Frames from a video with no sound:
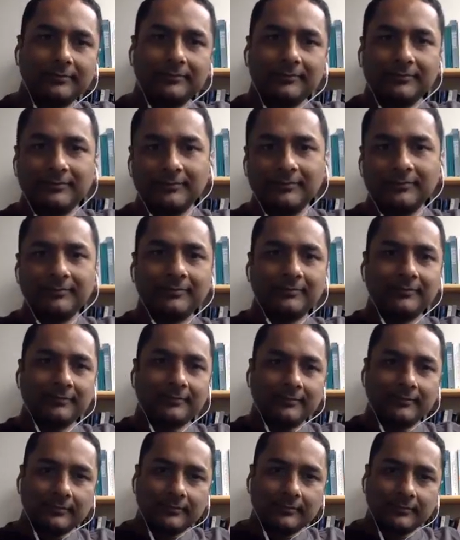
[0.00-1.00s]
Well,
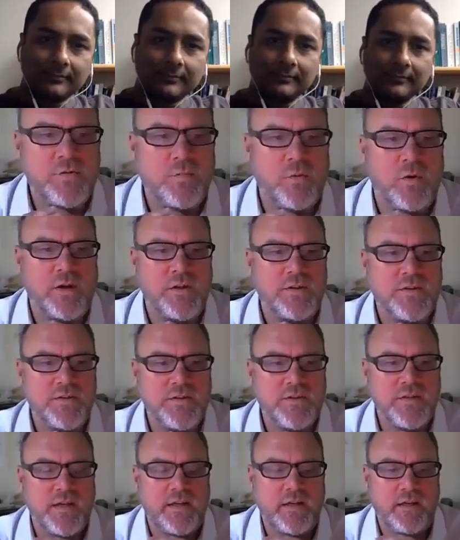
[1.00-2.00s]
I just wanted to
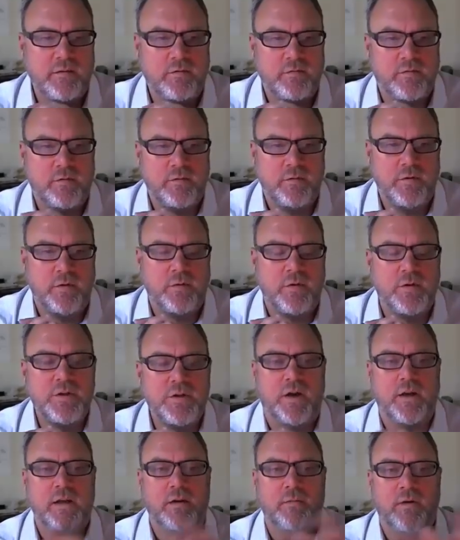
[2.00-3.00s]
say, you were
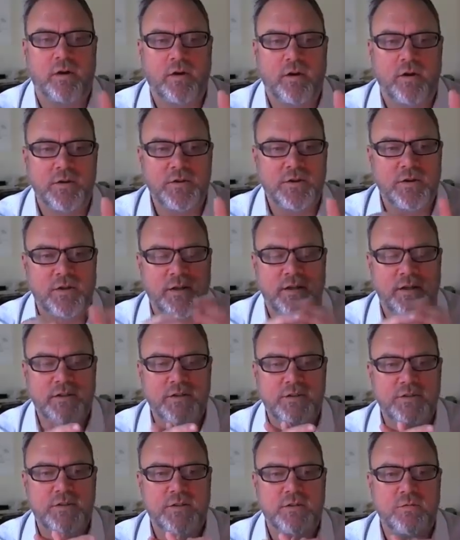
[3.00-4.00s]
talking about culture, and I
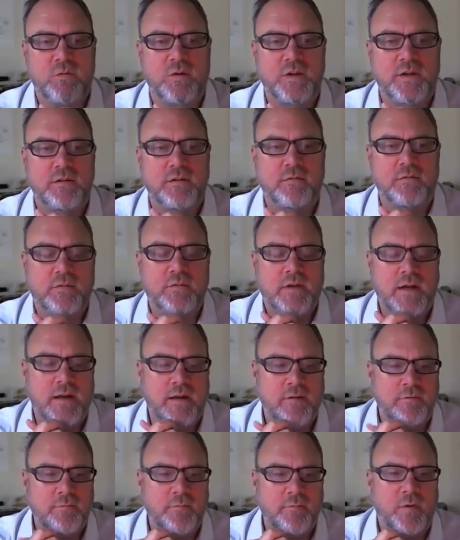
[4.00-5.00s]
just did want to
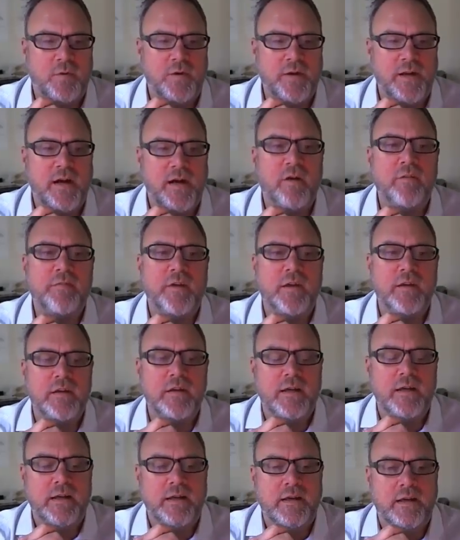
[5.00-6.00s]
kind of point out
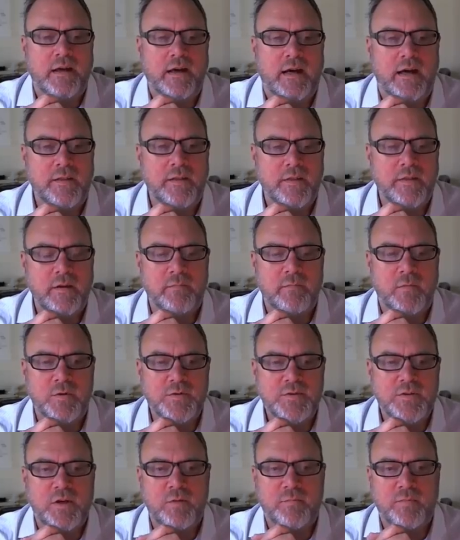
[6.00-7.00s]
that I think
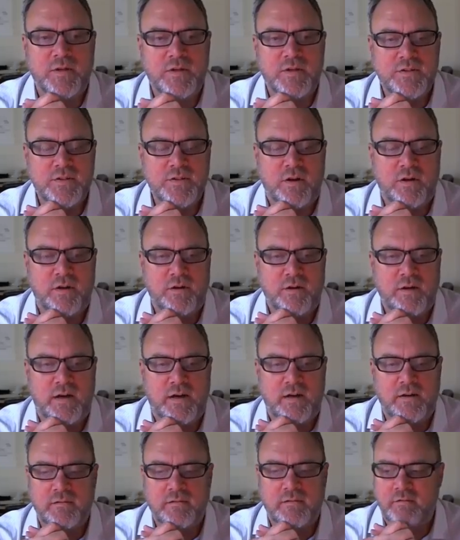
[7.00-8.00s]
most companies do
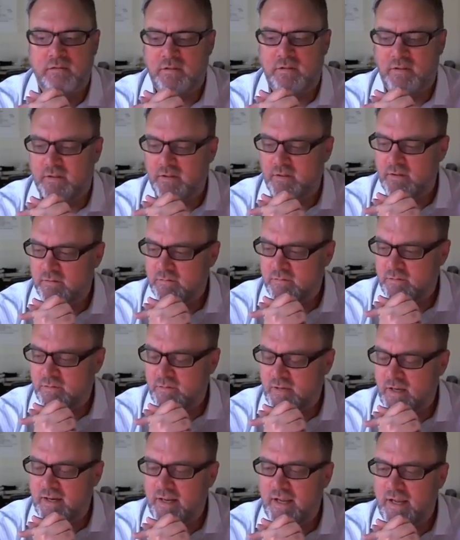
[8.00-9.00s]
not
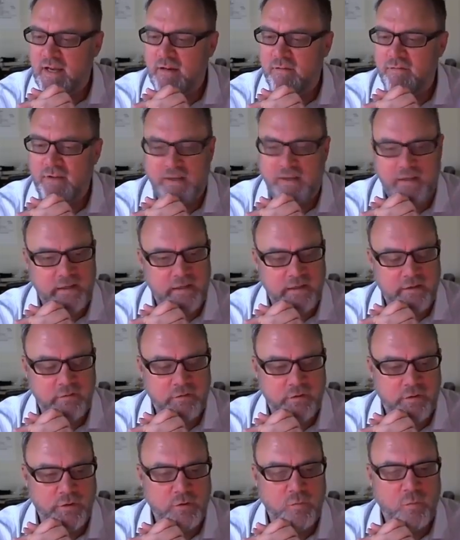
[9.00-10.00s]
have a
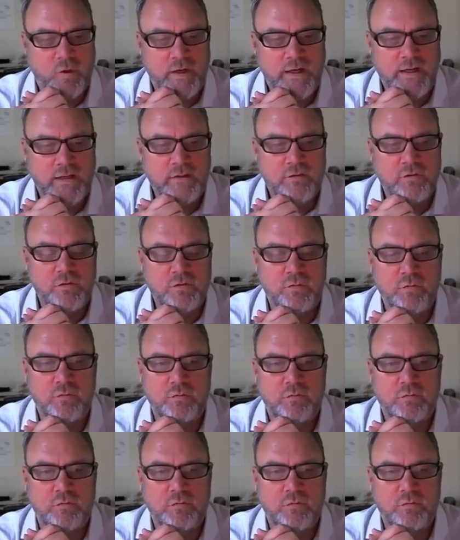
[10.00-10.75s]
good way to